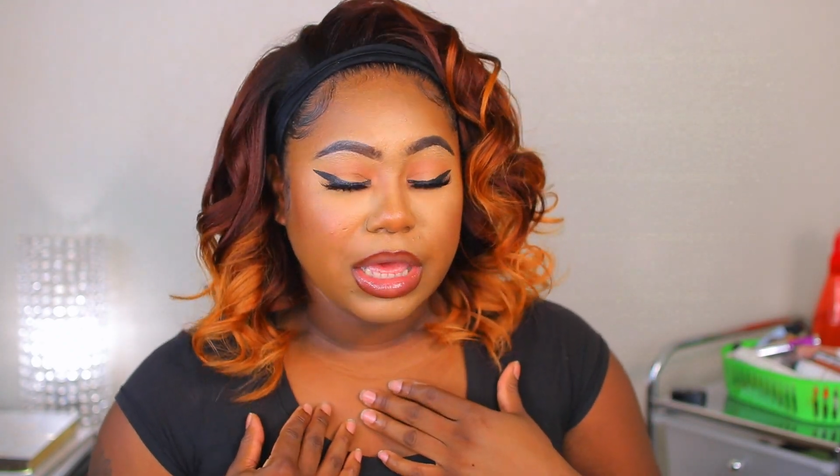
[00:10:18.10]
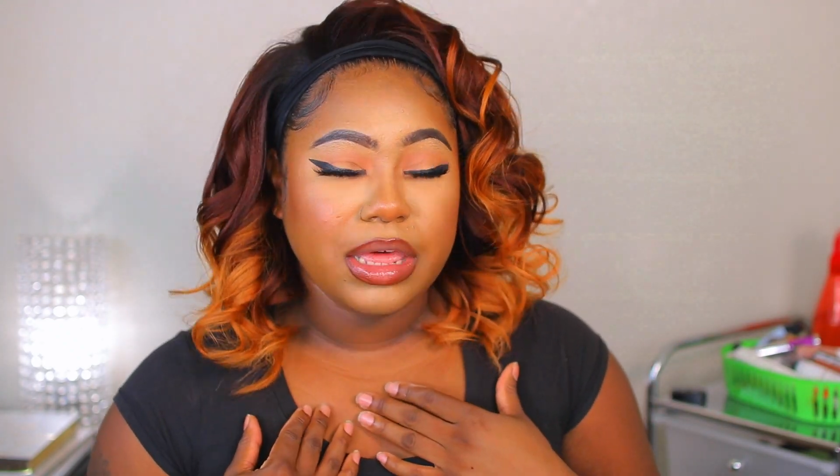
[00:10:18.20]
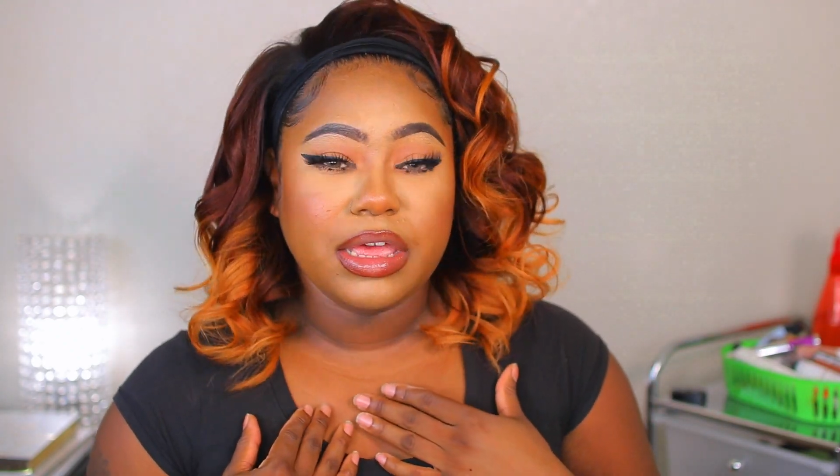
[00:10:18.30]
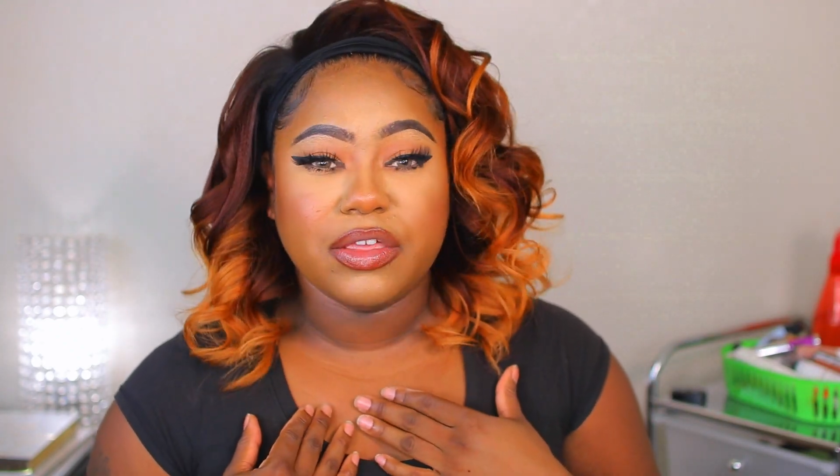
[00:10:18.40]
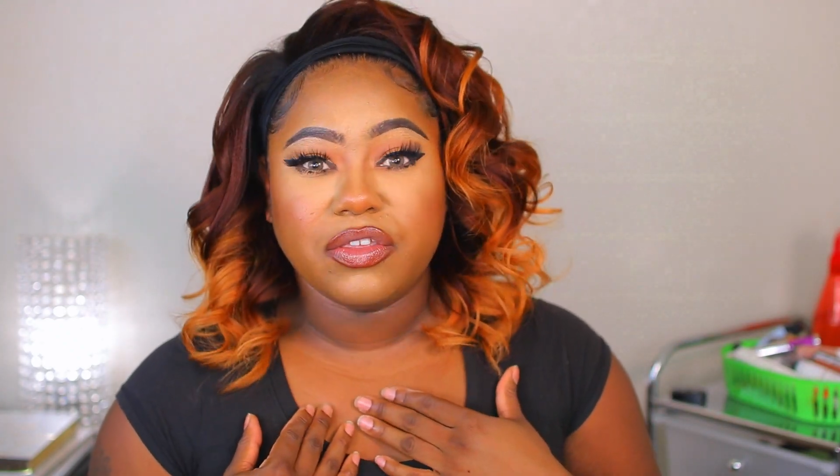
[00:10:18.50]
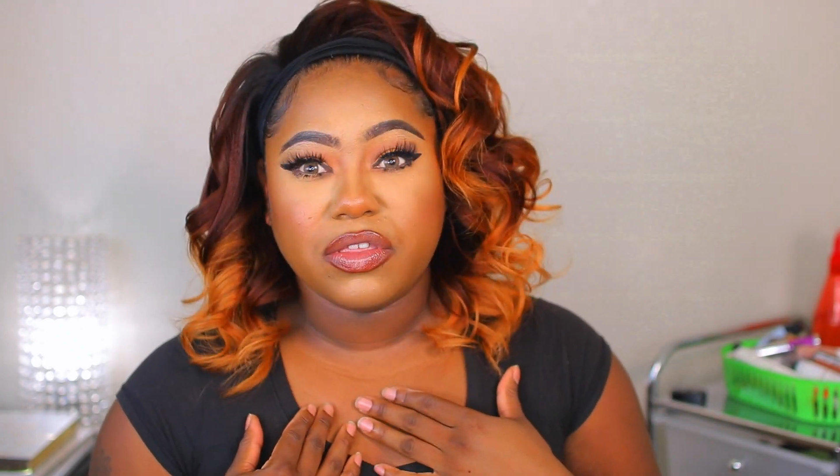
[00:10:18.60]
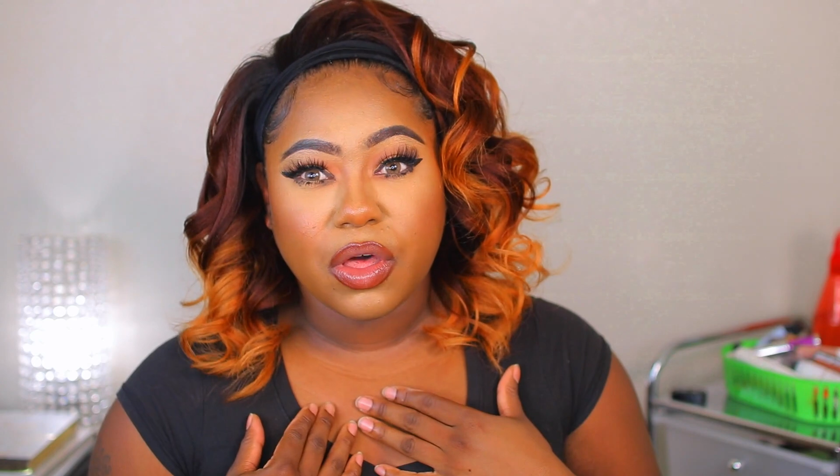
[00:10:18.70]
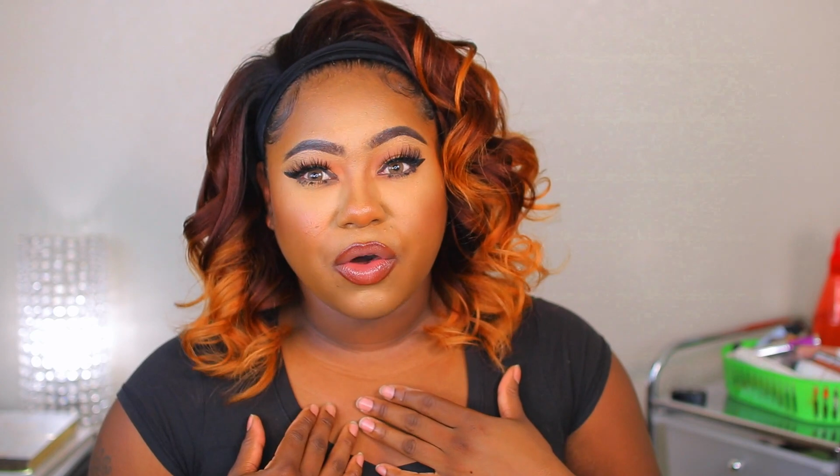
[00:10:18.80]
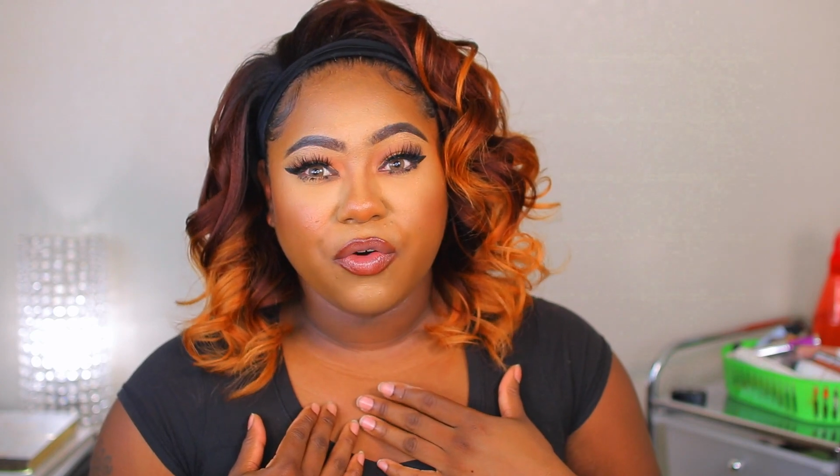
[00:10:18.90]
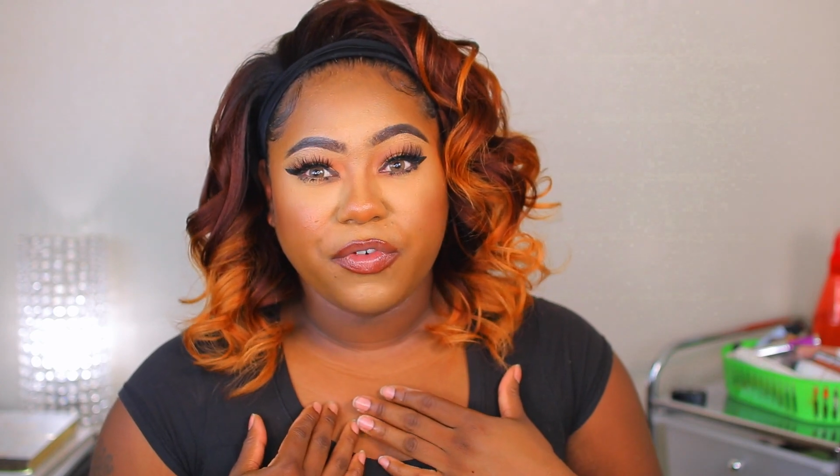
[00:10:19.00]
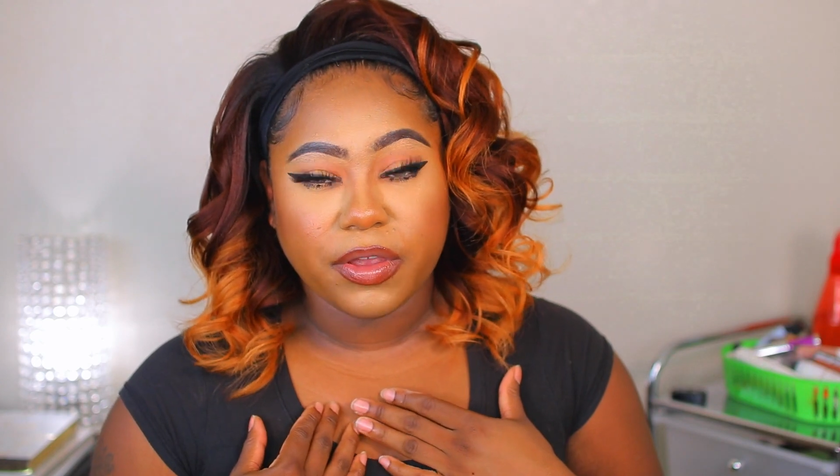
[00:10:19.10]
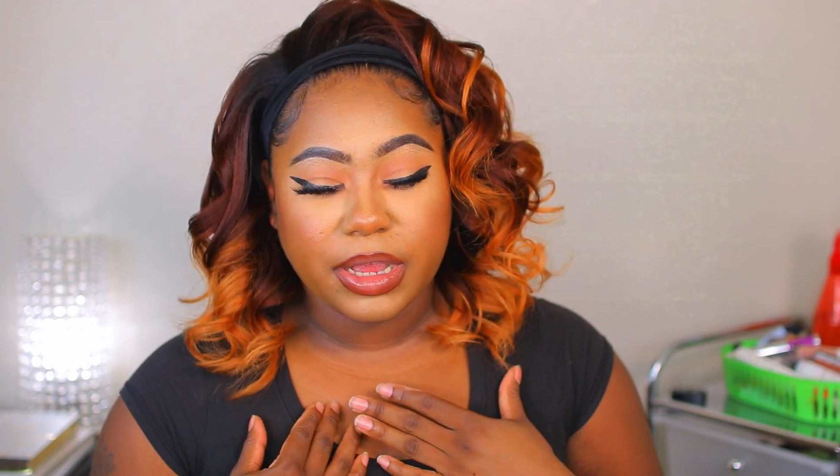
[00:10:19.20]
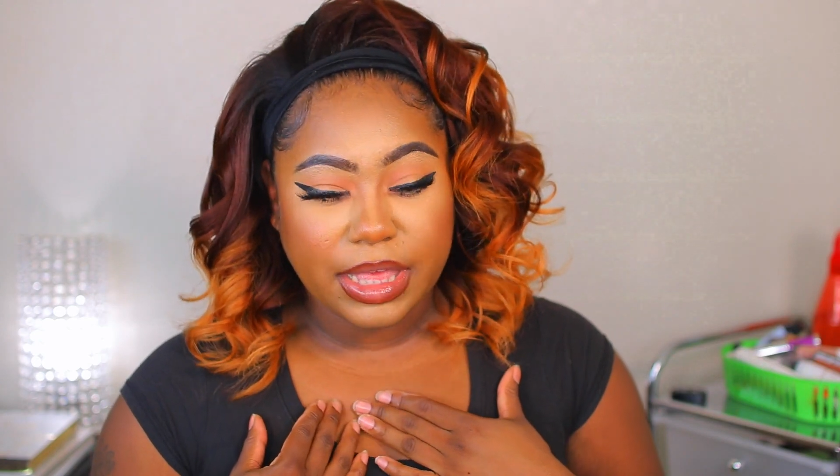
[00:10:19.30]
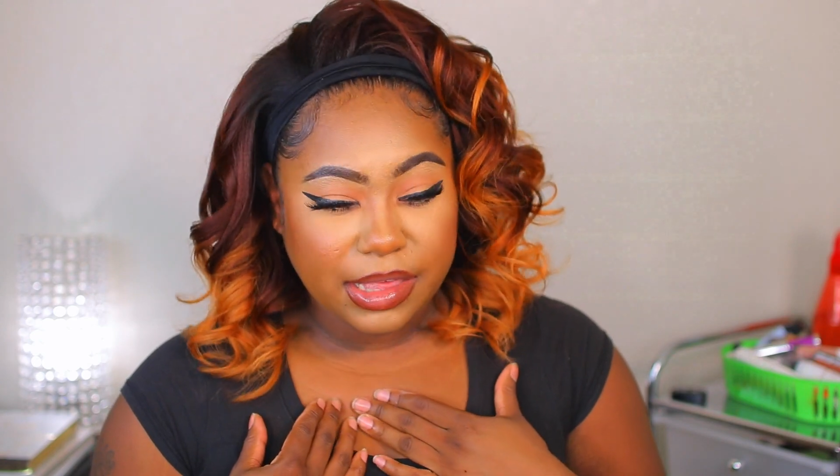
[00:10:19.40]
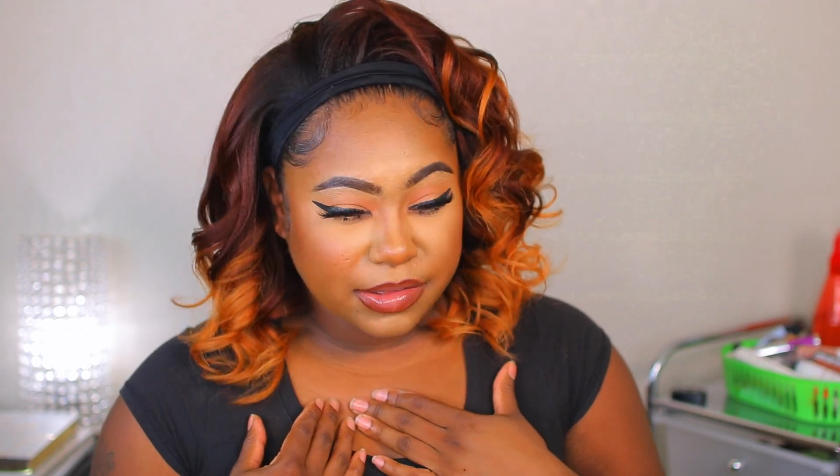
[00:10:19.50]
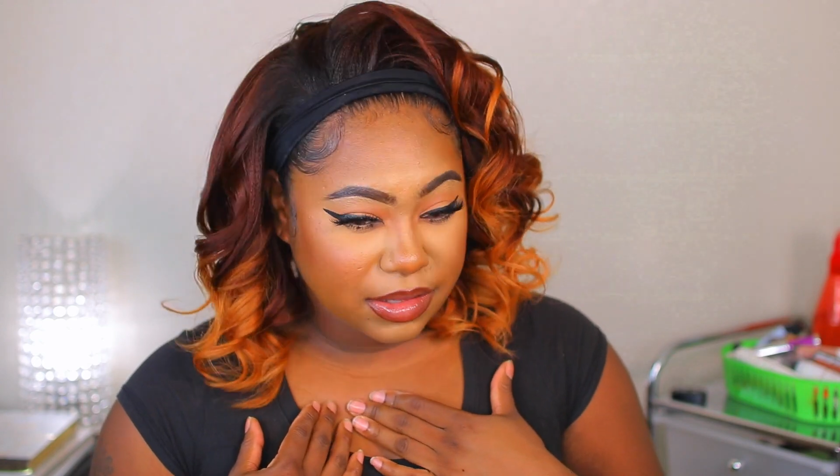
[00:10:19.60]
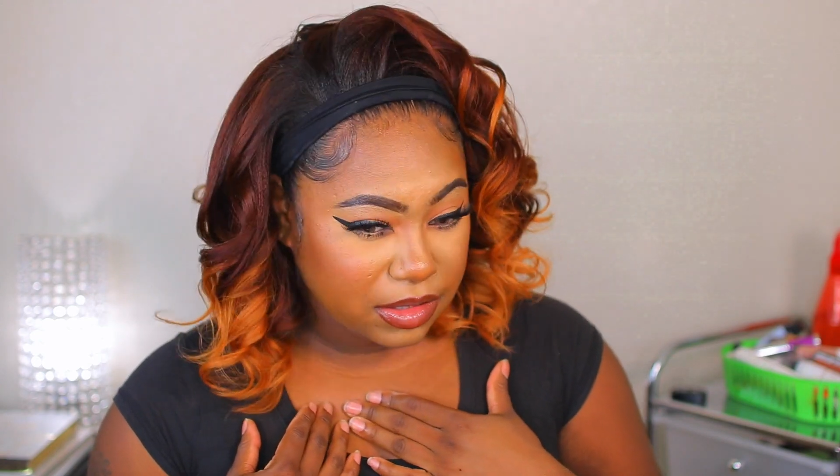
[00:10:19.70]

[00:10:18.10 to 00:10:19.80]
It is so very easy,